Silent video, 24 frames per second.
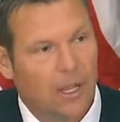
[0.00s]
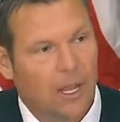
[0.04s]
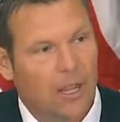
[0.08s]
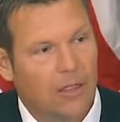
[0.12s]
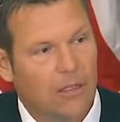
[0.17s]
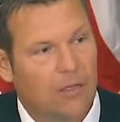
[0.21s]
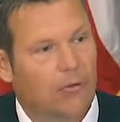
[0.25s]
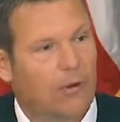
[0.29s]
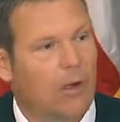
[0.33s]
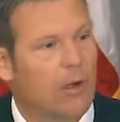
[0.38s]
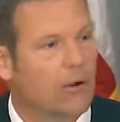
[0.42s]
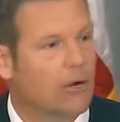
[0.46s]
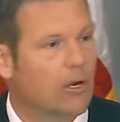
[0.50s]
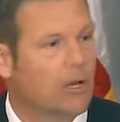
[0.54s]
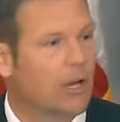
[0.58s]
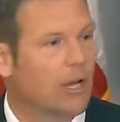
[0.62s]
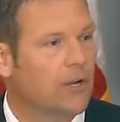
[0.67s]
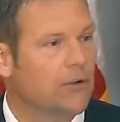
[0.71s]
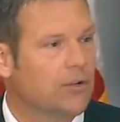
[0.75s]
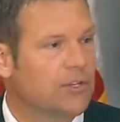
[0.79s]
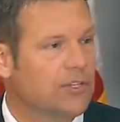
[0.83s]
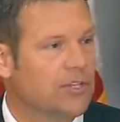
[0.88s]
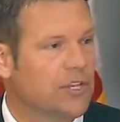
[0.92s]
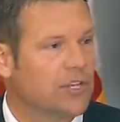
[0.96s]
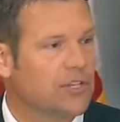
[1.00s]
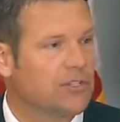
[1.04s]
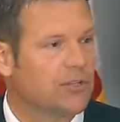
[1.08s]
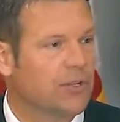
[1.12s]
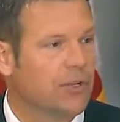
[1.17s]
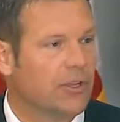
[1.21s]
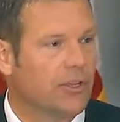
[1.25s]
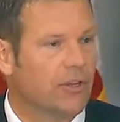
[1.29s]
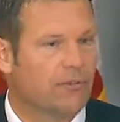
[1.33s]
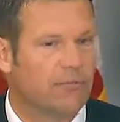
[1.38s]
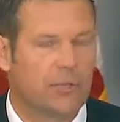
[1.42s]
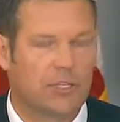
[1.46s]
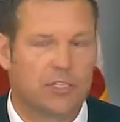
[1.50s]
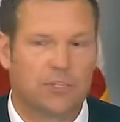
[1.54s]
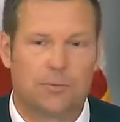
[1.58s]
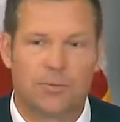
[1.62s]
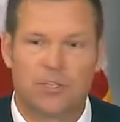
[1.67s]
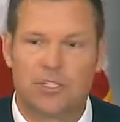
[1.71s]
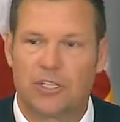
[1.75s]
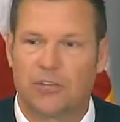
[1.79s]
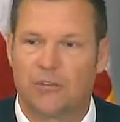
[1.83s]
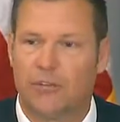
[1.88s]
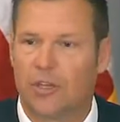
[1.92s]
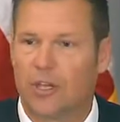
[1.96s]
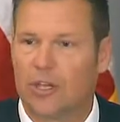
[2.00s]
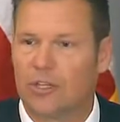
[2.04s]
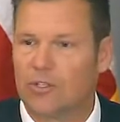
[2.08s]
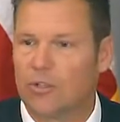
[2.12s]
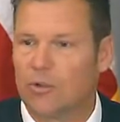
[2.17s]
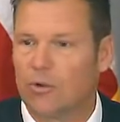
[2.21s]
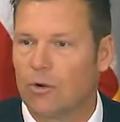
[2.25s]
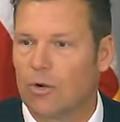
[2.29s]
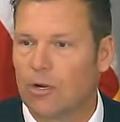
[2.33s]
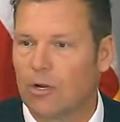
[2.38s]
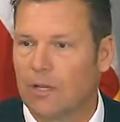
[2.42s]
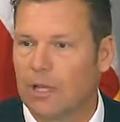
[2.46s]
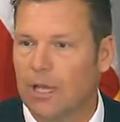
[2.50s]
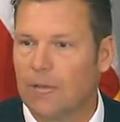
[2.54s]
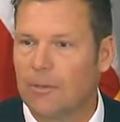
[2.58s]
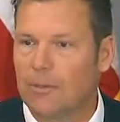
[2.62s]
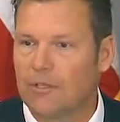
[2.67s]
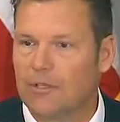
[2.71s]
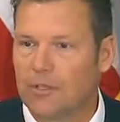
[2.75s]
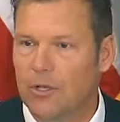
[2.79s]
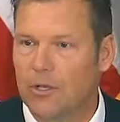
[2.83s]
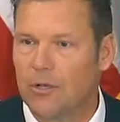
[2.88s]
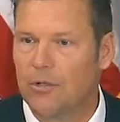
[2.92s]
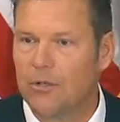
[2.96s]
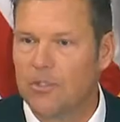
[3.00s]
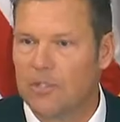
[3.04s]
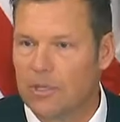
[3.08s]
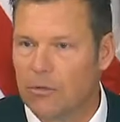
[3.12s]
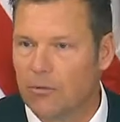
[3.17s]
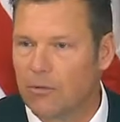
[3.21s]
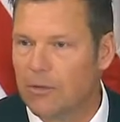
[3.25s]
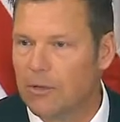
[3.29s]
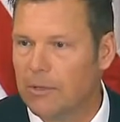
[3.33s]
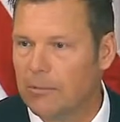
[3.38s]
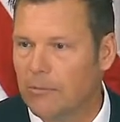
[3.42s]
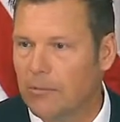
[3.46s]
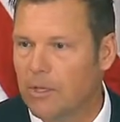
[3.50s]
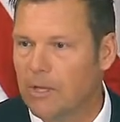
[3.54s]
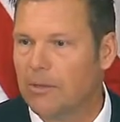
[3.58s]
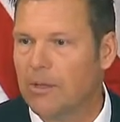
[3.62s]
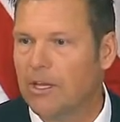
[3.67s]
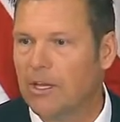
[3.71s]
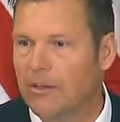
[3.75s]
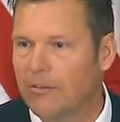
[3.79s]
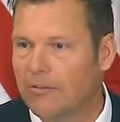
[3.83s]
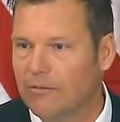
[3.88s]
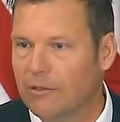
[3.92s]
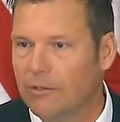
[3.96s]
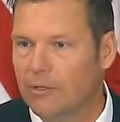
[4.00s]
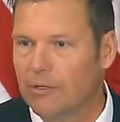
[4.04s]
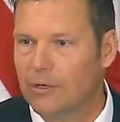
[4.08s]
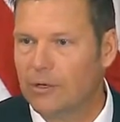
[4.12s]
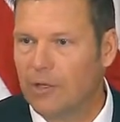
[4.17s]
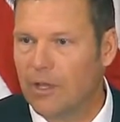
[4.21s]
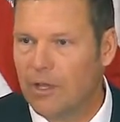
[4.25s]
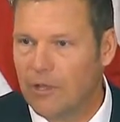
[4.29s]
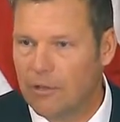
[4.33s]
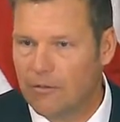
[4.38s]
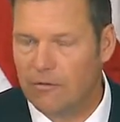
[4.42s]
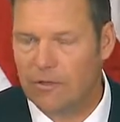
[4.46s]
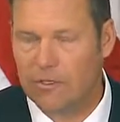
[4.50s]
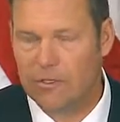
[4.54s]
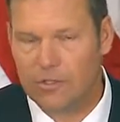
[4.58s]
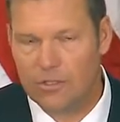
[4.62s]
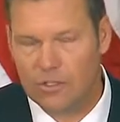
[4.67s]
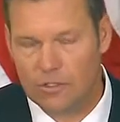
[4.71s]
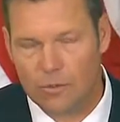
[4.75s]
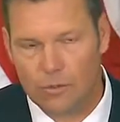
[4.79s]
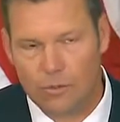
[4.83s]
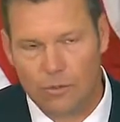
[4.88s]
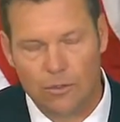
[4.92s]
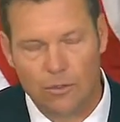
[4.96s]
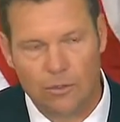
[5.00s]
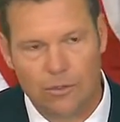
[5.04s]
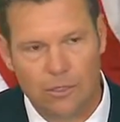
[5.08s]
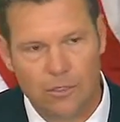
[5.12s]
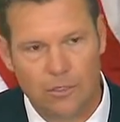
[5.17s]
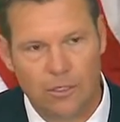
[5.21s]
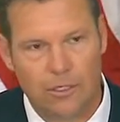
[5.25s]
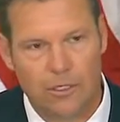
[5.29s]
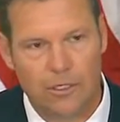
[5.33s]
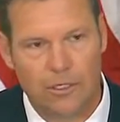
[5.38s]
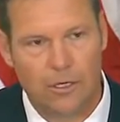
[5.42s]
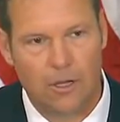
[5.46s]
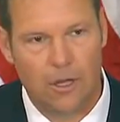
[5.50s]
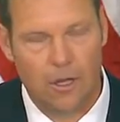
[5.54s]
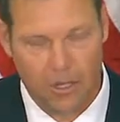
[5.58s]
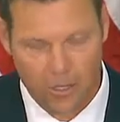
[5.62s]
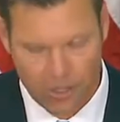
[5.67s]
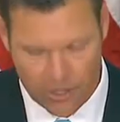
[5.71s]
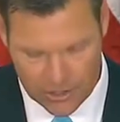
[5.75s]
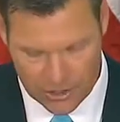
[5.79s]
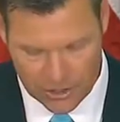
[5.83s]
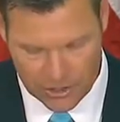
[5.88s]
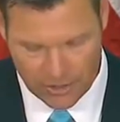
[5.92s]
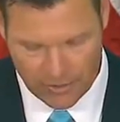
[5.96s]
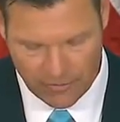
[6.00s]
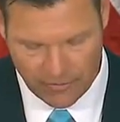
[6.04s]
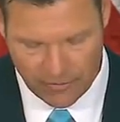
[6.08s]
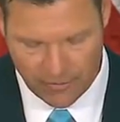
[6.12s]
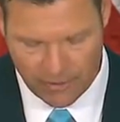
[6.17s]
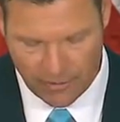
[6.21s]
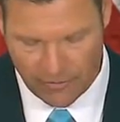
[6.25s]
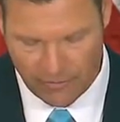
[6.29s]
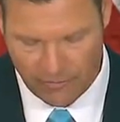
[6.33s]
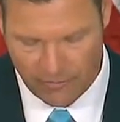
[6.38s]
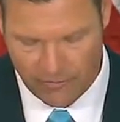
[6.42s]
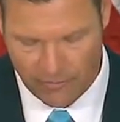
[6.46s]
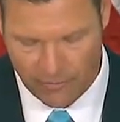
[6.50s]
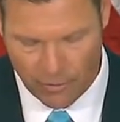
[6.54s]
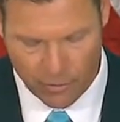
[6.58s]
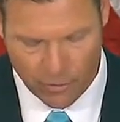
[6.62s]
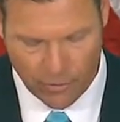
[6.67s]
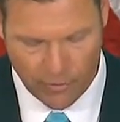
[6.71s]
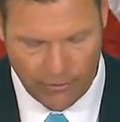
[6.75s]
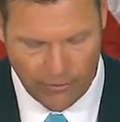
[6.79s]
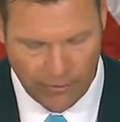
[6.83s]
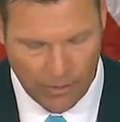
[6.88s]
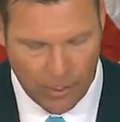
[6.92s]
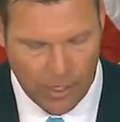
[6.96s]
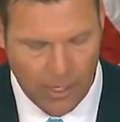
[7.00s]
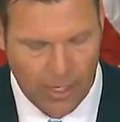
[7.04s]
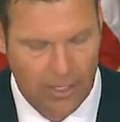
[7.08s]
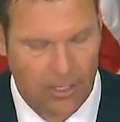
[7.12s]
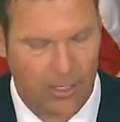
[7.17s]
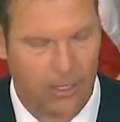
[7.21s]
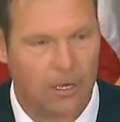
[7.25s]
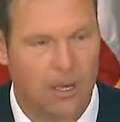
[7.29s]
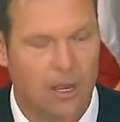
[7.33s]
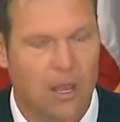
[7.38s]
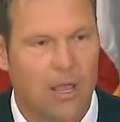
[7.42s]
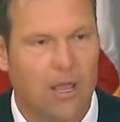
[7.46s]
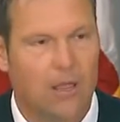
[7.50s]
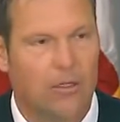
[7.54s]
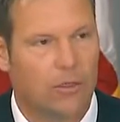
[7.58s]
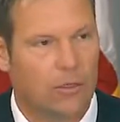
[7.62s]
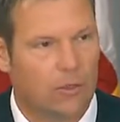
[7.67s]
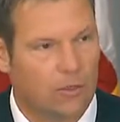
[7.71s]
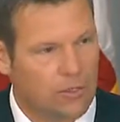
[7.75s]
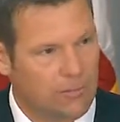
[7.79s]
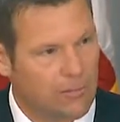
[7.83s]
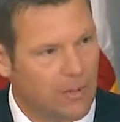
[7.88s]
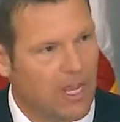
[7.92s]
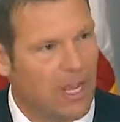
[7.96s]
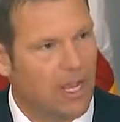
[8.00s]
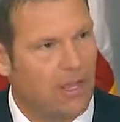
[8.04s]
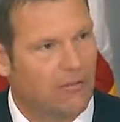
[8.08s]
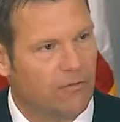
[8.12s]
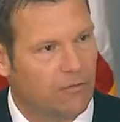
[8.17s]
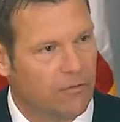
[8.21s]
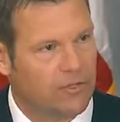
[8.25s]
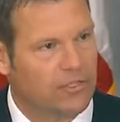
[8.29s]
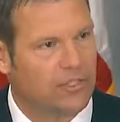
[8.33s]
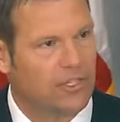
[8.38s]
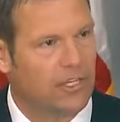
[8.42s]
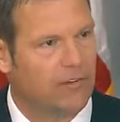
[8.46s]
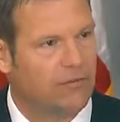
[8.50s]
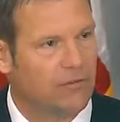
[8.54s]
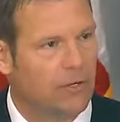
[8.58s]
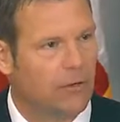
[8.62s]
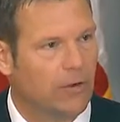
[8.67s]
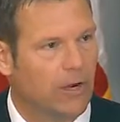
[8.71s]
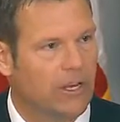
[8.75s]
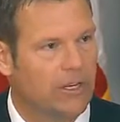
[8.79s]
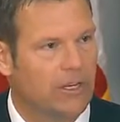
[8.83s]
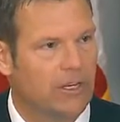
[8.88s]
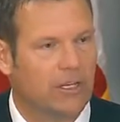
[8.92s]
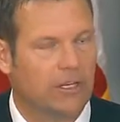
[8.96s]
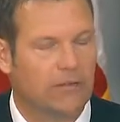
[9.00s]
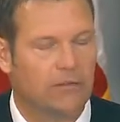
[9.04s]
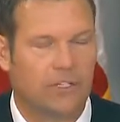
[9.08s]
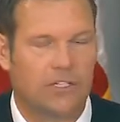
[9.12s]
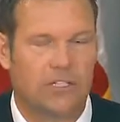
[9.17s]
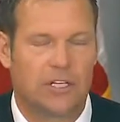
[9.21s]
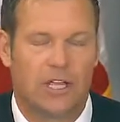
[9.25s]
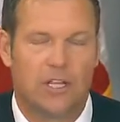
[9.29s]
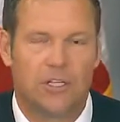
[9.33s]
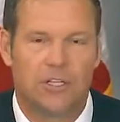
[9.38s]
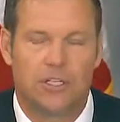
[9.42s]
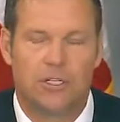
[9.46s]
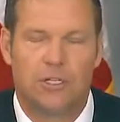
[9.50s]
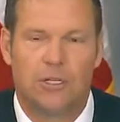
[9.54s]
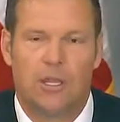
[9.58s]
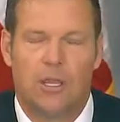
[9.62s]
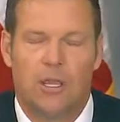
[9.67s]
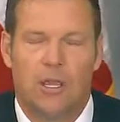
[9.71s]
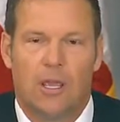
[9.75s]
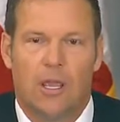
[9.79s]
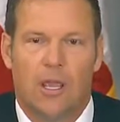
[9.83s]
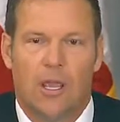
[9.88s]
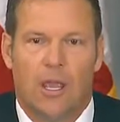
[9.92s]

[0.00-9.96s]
And throughout our country's history, there have been specific historical episodes that we may have learned of in school or in college of voter fraud, and those may have received a great deal of attention.